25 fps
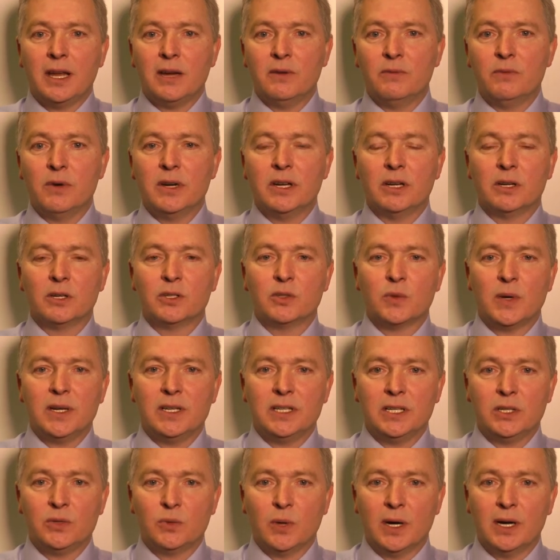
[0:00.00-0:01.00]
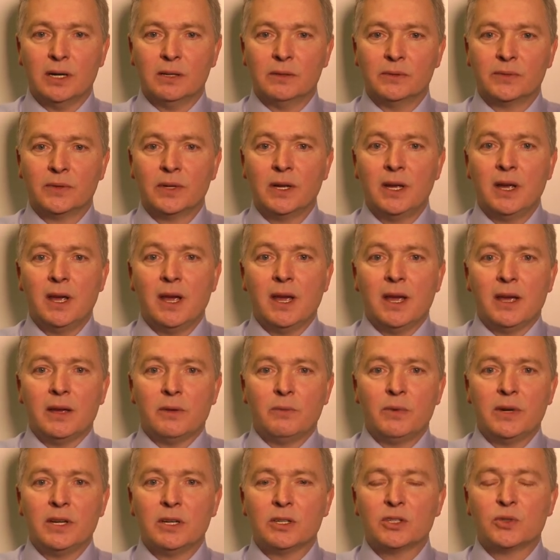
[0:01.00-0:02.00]
in Rio 2012.
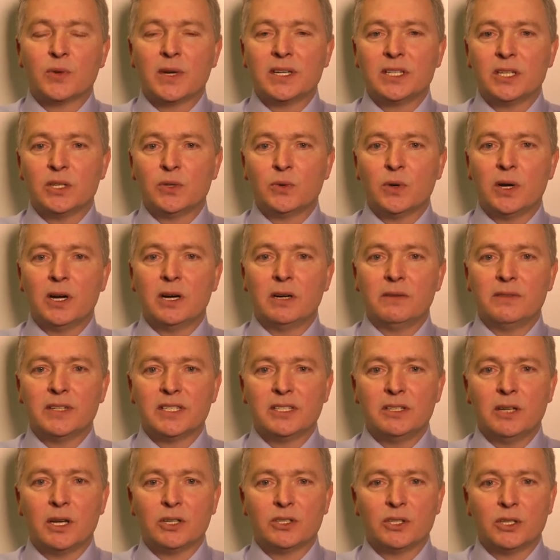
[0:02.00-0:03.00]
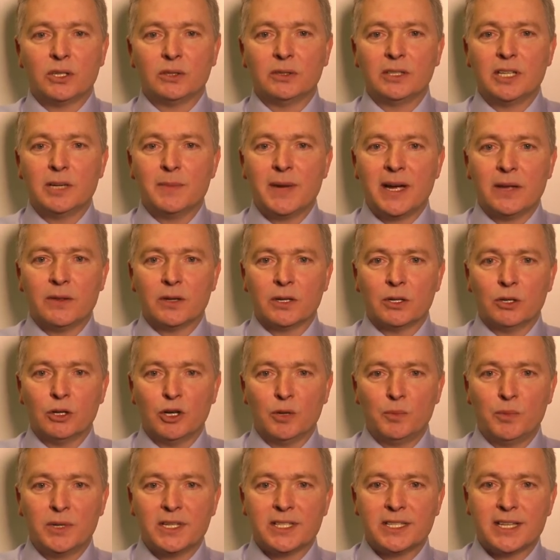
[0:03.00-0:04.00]
Rio 2012 is not only about the
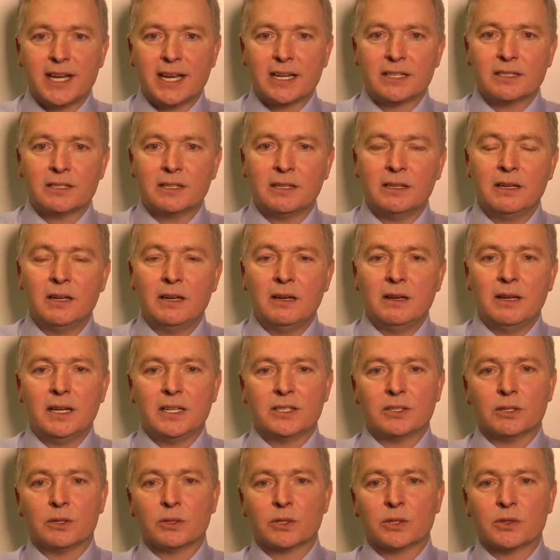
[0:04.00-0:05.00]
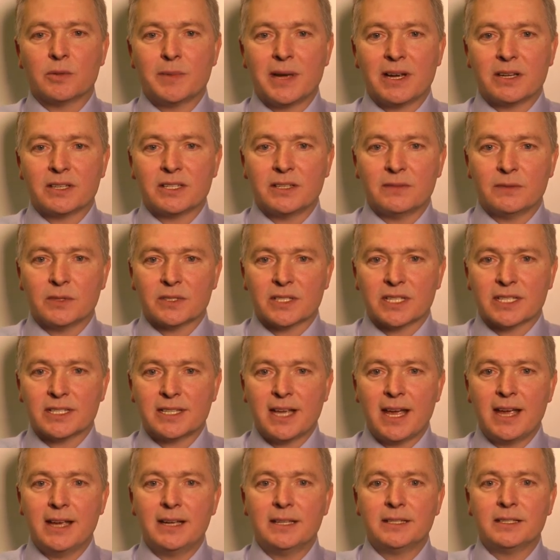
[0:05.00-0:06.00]
corporate sector, it's also about civil
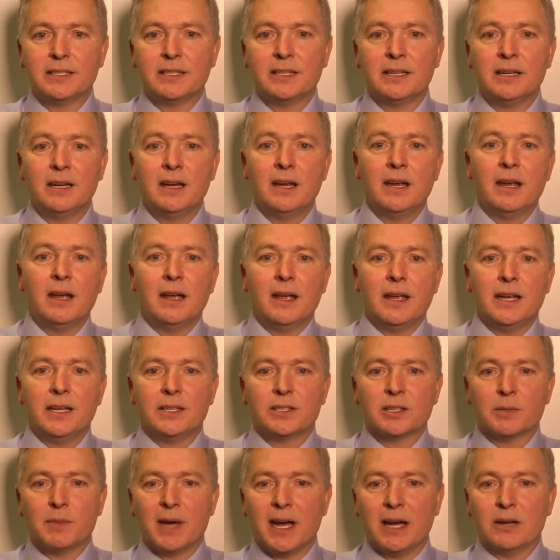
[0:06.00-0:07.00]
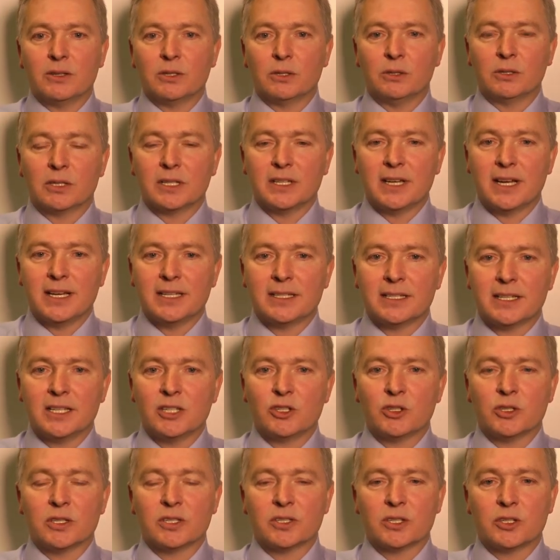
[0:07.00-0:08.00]
society, it's about
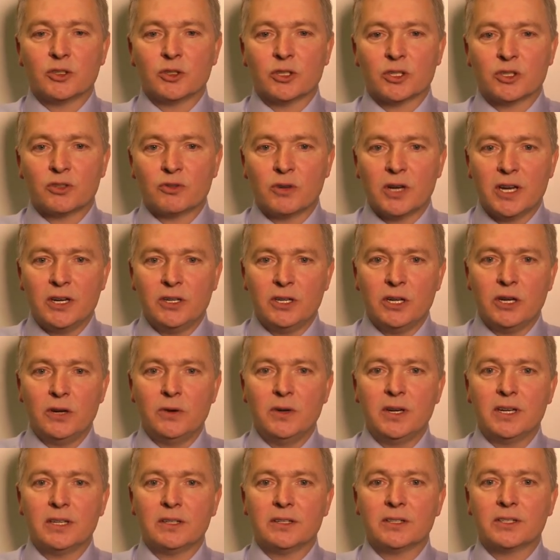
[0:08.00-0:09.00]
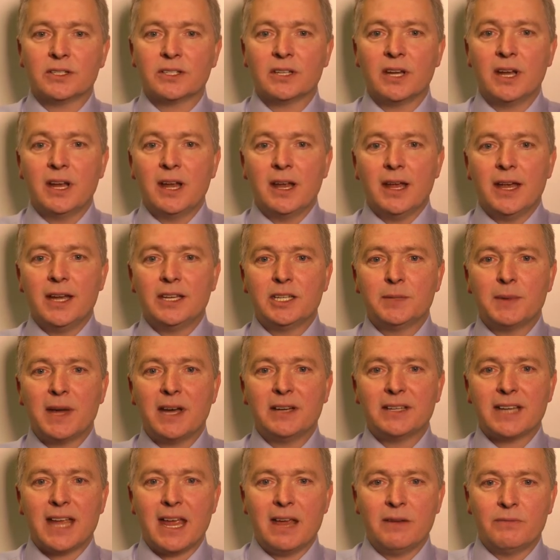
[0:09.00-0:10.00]
organisations such as trade unions, it's
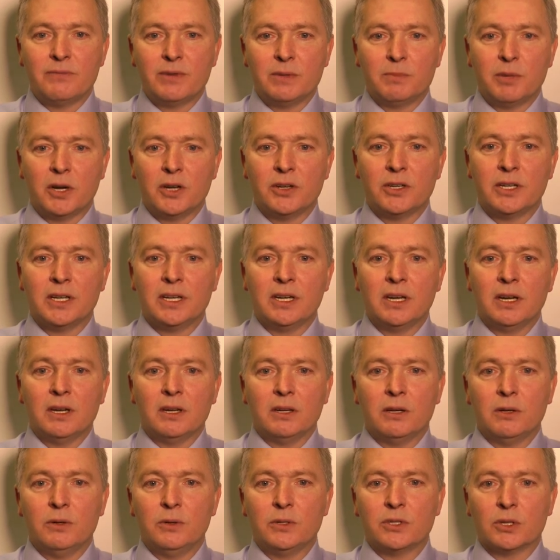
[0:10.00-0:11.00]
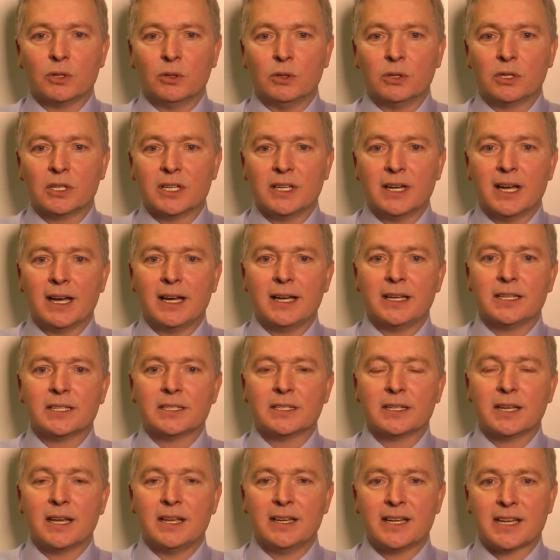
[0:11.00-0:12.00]
about everybody who's
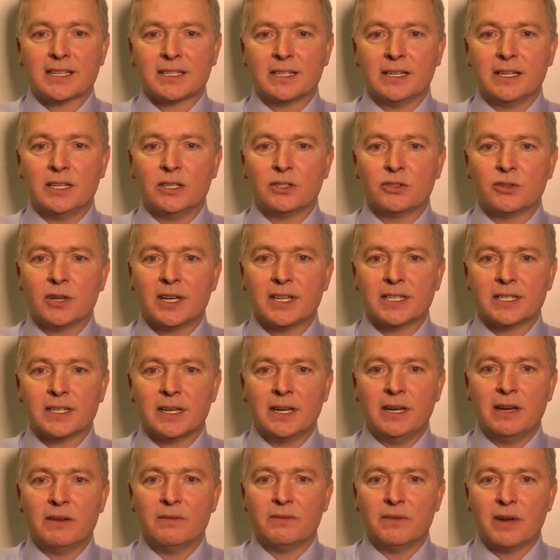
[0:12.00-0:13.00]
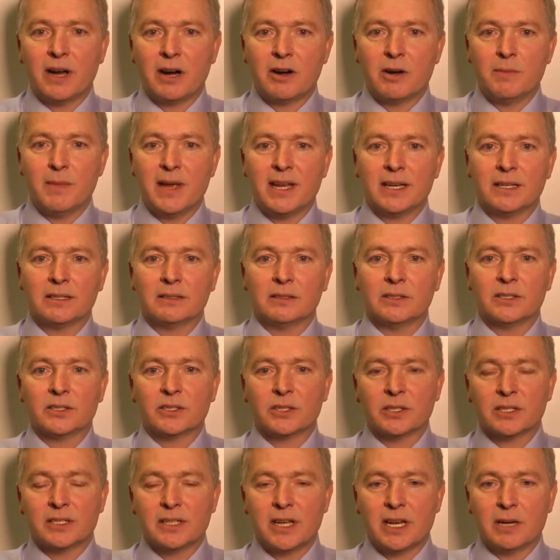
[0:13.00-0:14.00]
organised and has an interest in environmental and
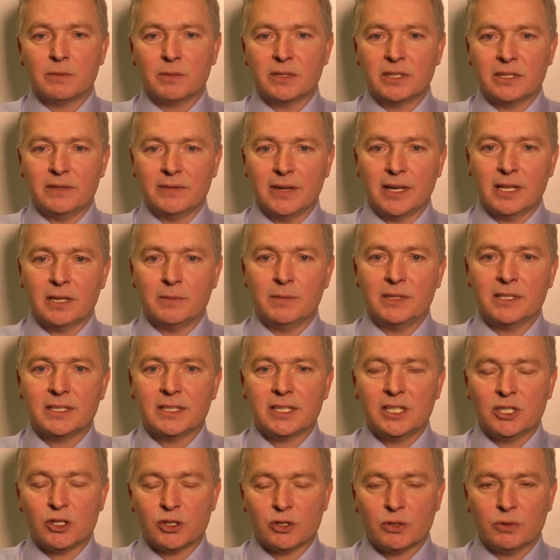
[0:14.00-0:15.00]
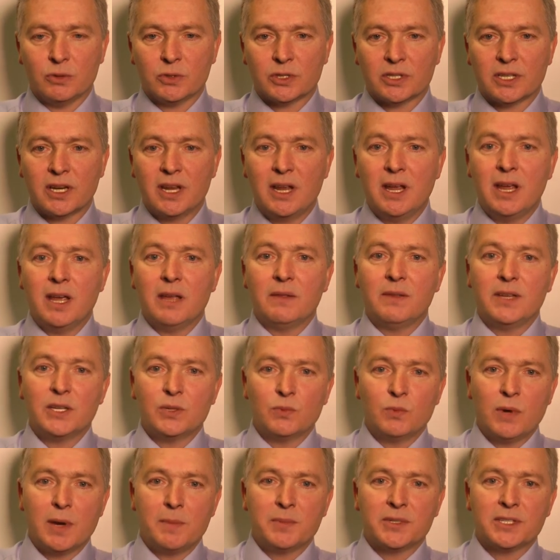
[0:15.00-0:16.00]
sustainable development issues.
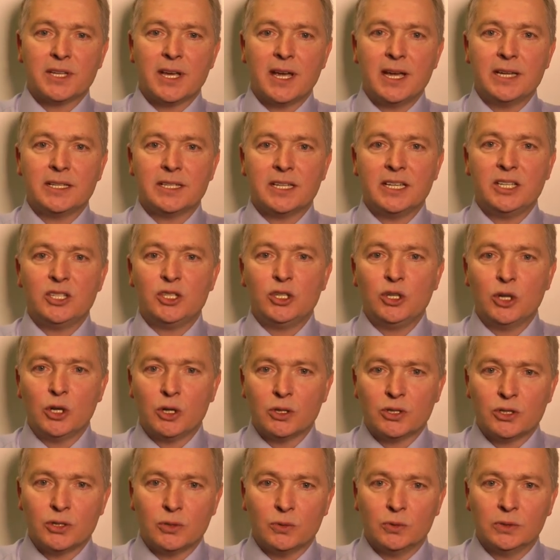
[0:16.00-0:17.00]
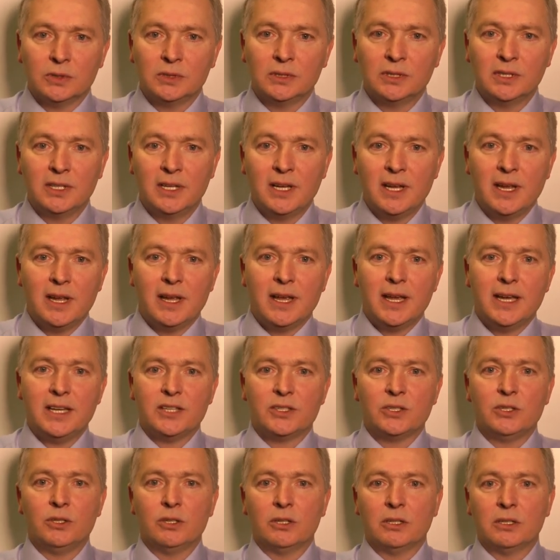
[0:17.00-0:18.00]
This website is your tool,
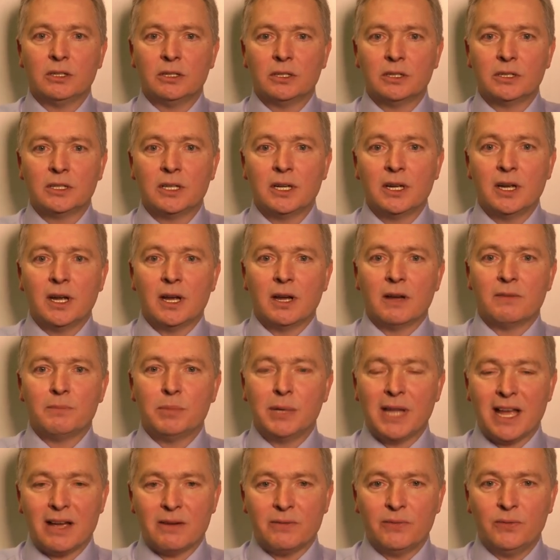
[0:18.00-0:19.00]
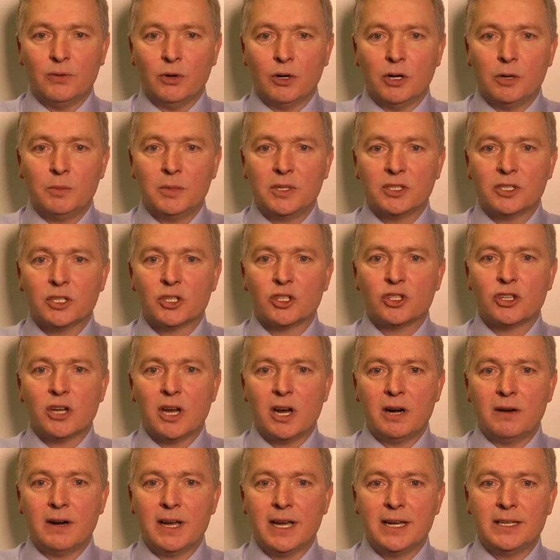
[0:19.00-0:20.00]
it's your platform to
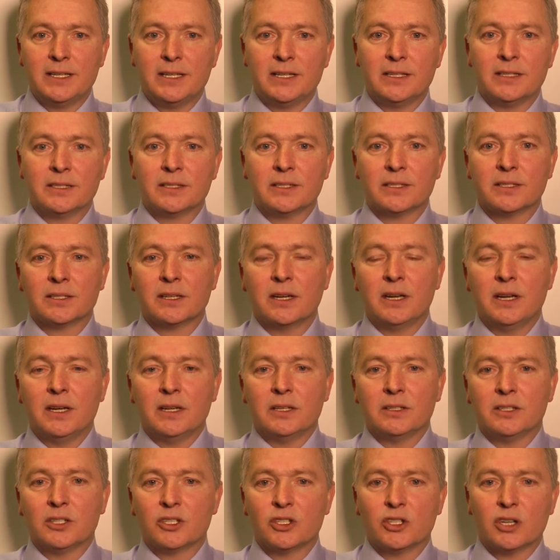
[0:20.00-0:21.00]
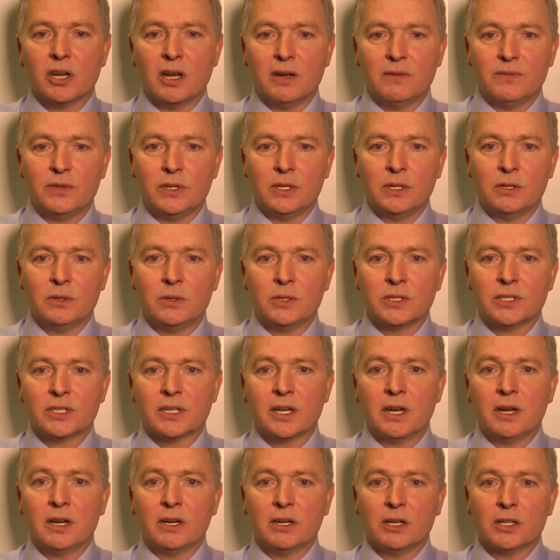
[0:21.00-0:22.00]
share ideas, to share
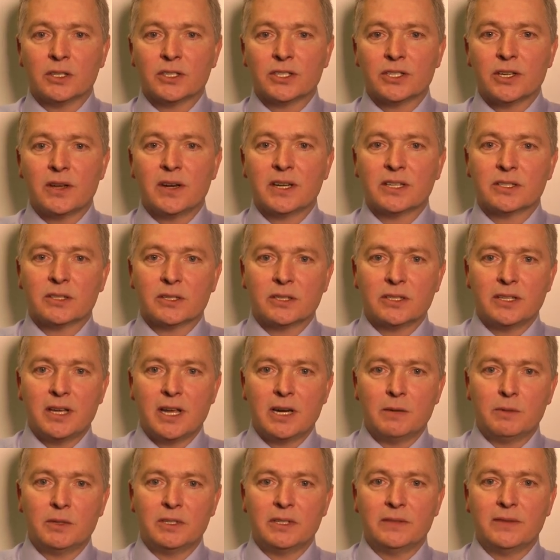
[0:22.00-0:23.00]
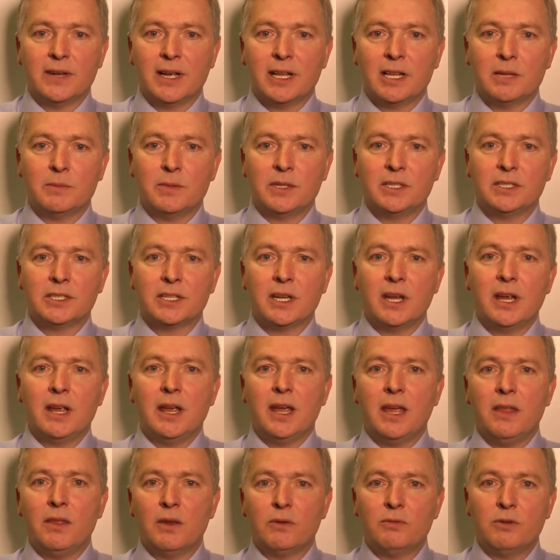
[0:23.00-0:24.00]
views concerning sustainable development
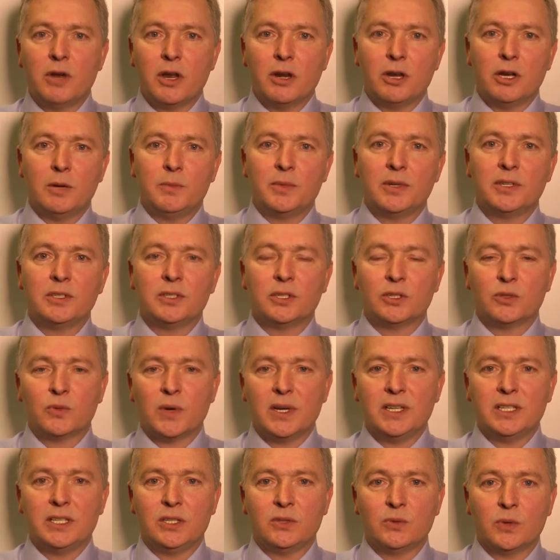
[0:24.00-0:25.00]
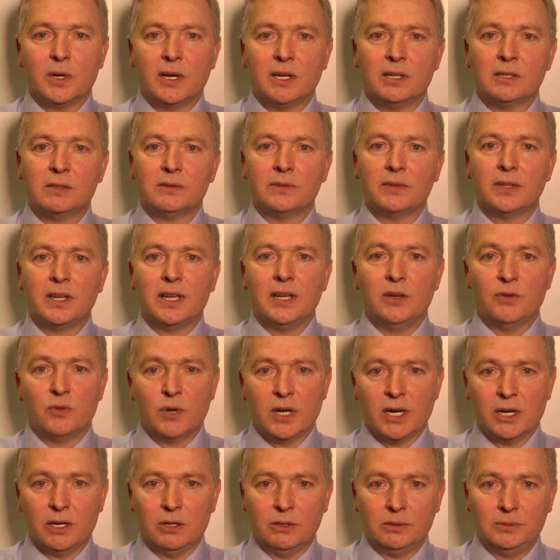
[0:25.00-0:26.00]
in the run-up to 2012 in
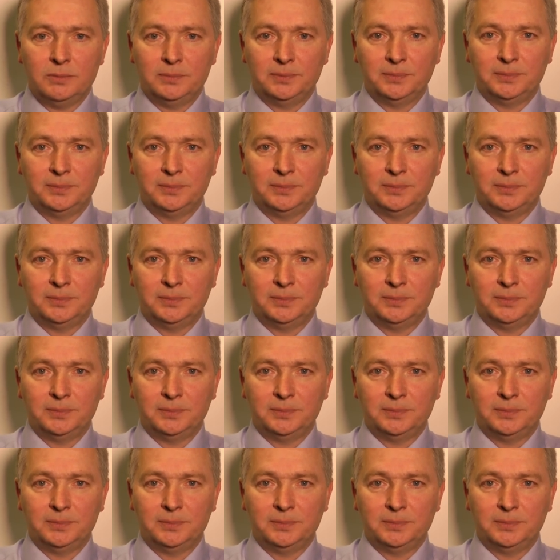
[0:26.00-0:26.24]
Rio.